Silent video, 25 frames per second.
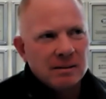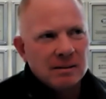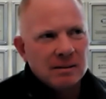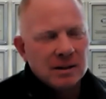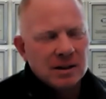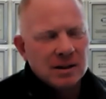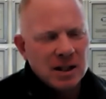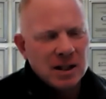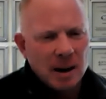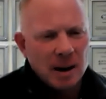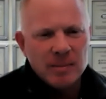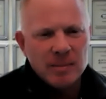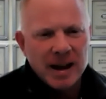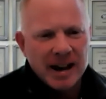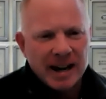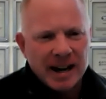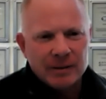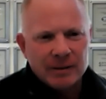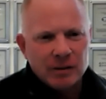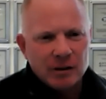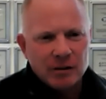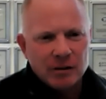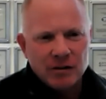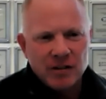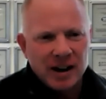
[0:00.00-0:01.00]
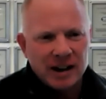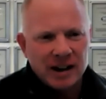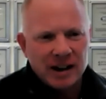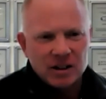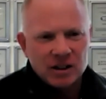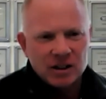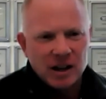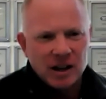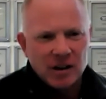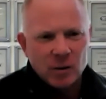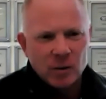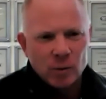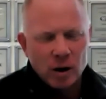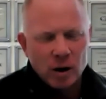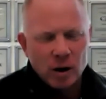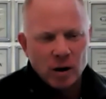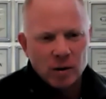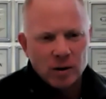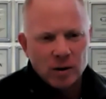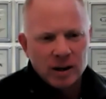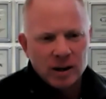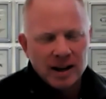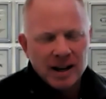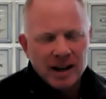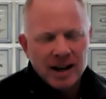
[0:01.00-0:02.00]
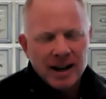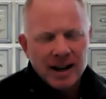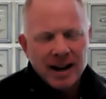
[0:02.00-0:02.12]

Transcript: some negative effects down the road.